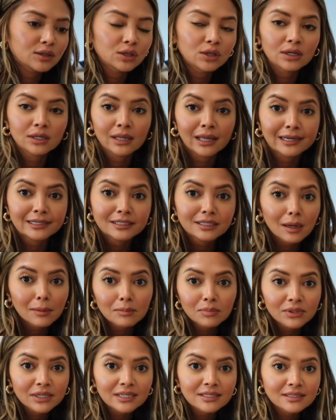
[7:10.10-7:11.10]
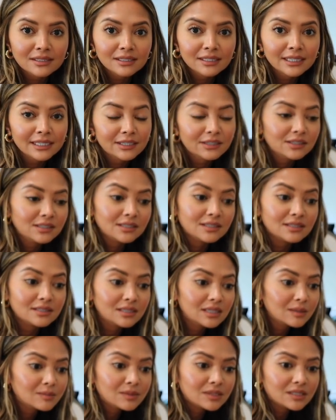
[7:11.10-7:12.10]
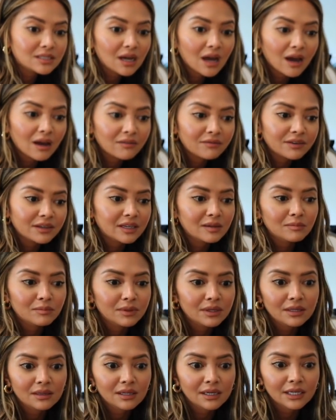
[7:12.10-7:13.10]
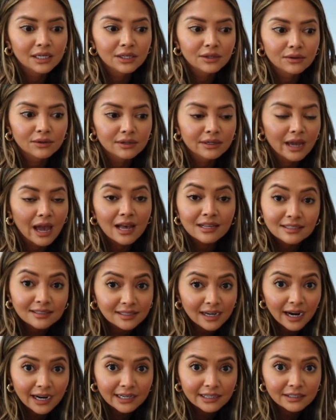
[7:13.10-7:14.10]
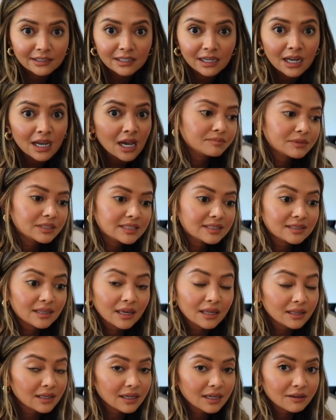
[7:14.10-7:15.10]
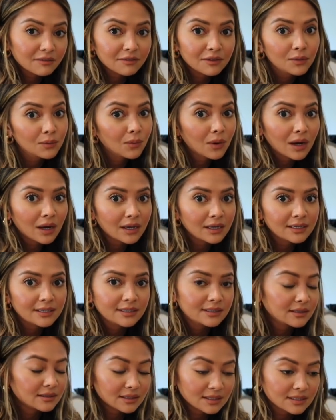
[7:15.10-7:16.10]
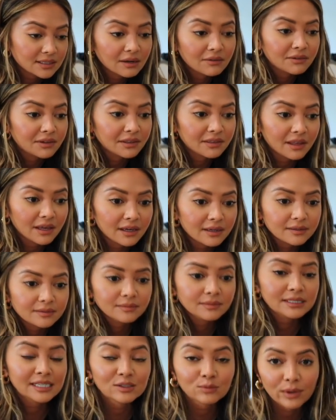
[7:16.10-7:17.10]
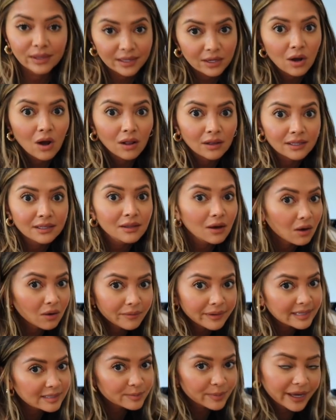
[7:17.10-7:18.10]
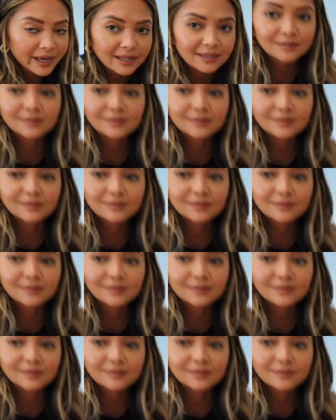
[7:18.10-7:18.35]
cook like dumplings in here to steam stuff. It can be like your cast iron skillet if you want. Does everything. That's why they call it the always pan.